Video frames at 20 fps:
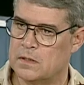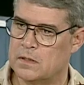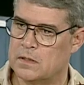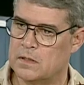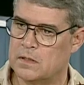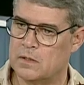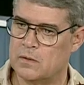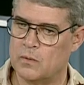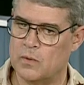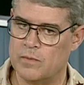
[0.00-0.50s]

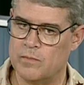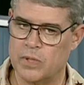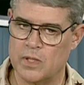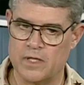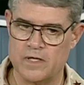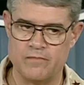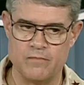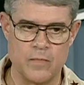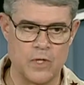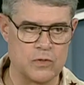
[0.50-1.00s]
Uh, we
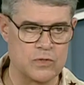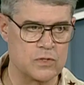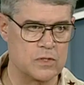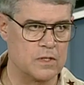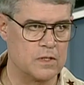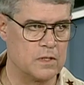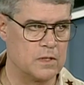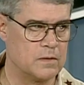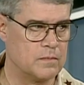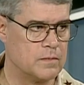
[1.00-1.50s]
believe most
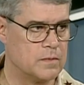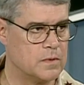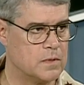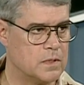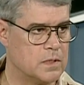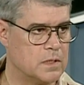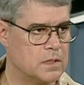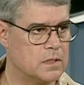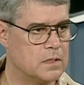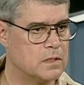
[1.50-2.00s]
of the,
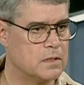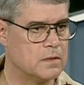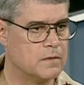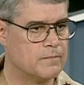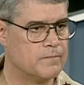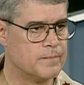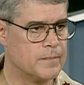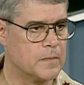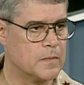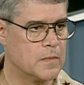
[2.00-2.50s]
the
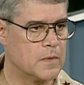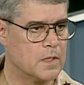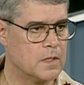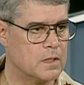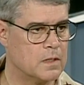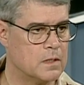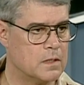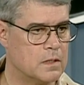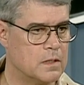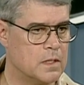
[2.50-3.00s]
um,
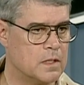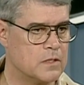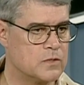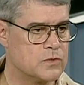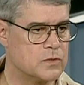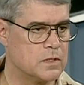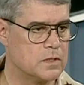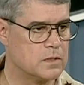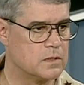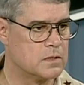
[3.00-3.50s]
uh,
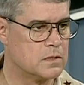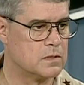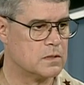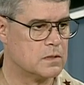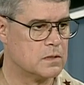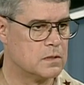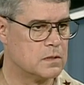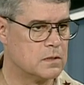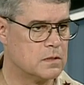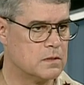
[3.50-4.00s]
innocent,
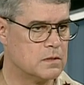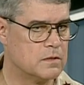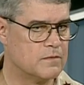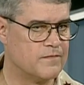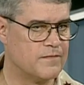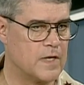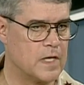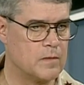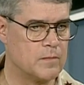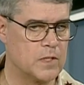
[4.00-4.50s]
uh, the
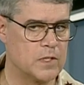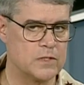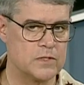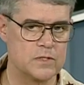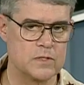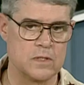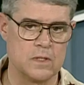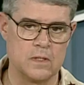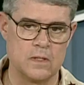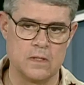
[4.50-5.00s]

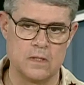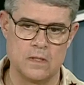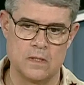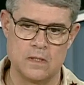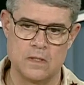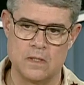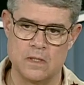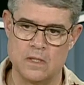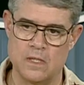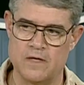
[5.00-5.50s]
families,
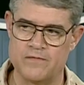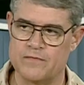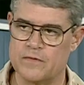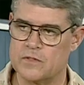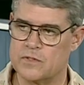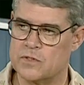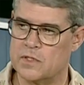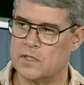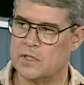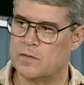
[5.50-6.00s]
left the
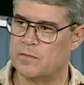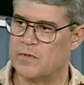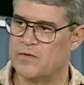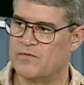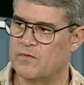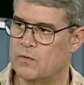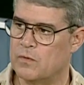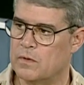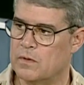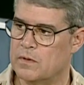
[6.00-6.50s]
city
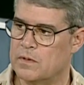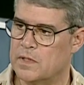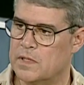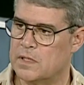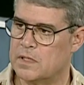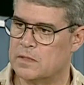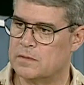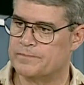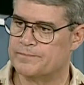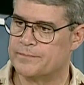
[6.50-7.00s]
before,
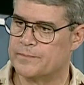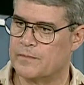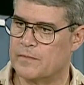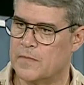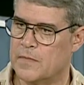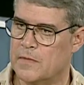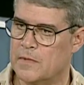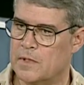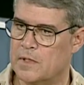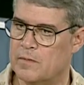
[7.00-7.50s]

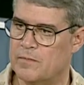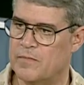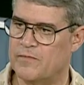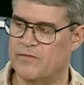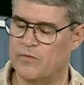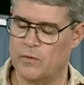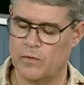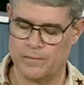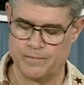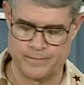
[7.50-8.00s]

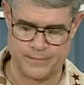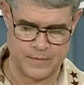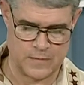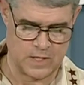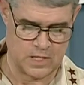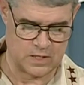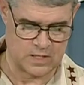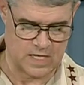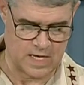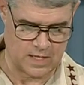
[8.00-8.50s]
before
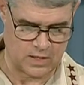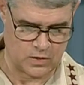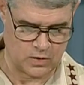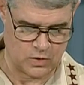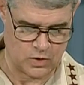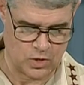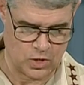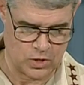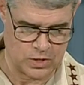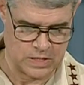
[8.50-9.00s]
the attack
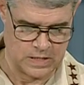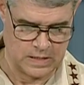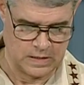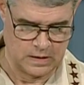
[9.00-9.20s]
occurred.